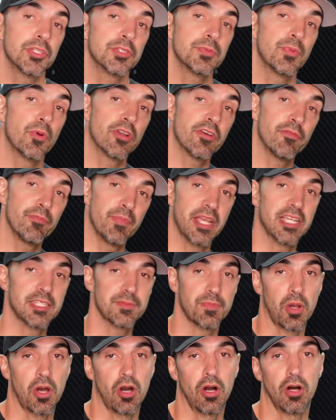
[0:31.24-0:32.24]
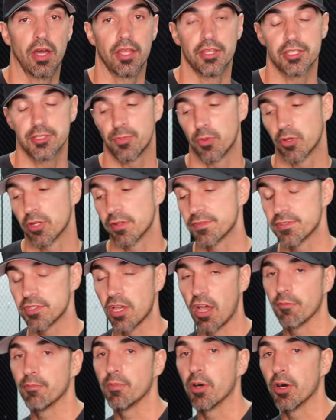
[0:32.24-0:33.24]
the sport of baseball and the sport of
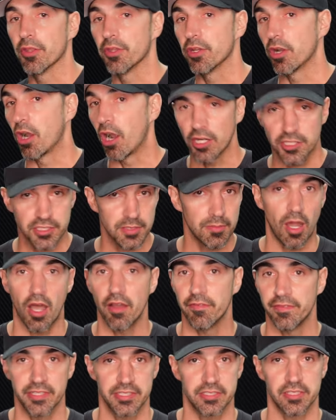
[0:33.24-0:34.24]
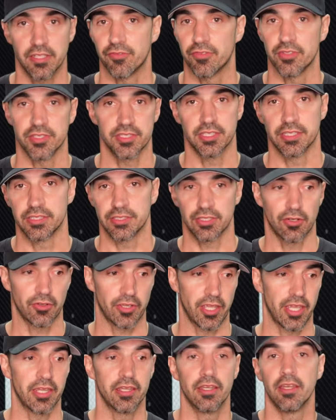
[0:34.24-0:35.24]
softball, there are some obvious differences,
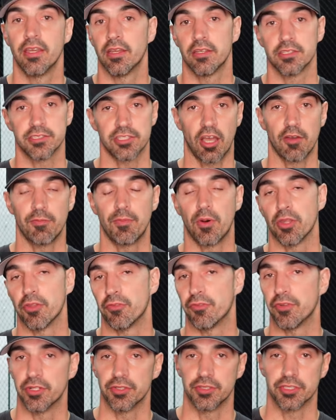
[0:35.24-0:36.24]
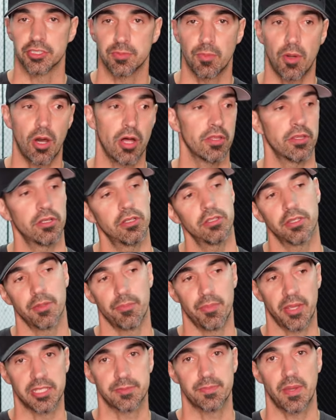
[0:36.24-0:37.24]
okay? Softball, the field is smaller, the
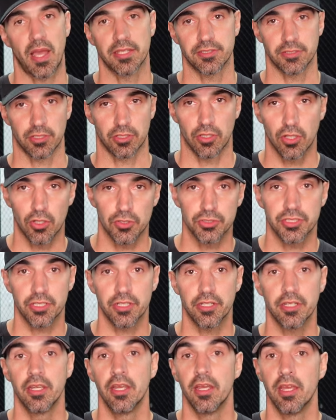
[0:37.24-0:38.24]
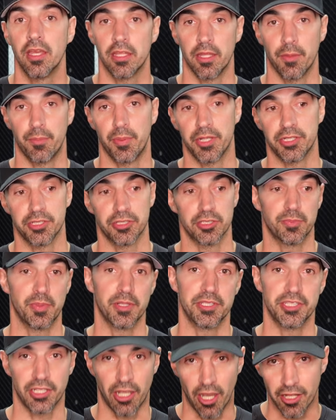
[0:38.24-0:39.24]
base paths are closer, the pitcher is
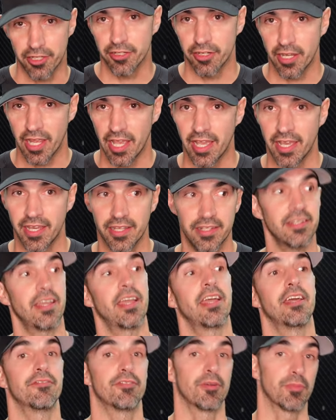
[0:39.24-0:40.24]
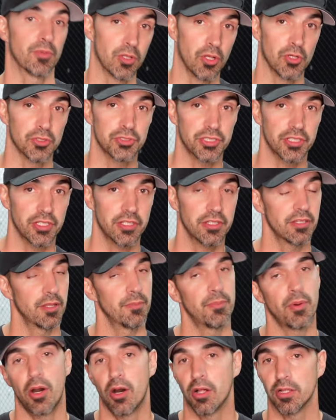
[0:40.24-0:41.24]
pitching underhand, and from closer,
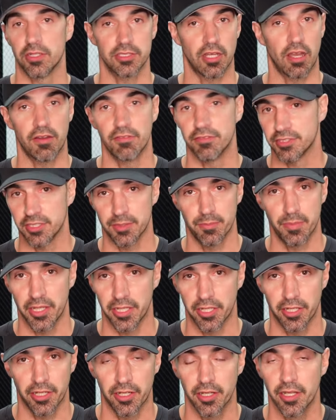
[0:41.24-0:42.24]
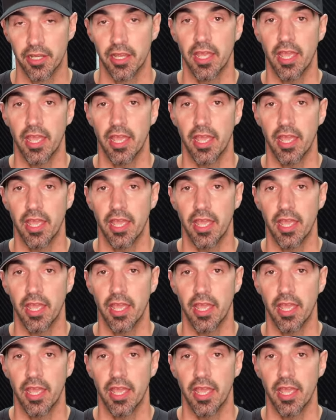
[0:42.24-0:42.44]
the ball is obviously bigger.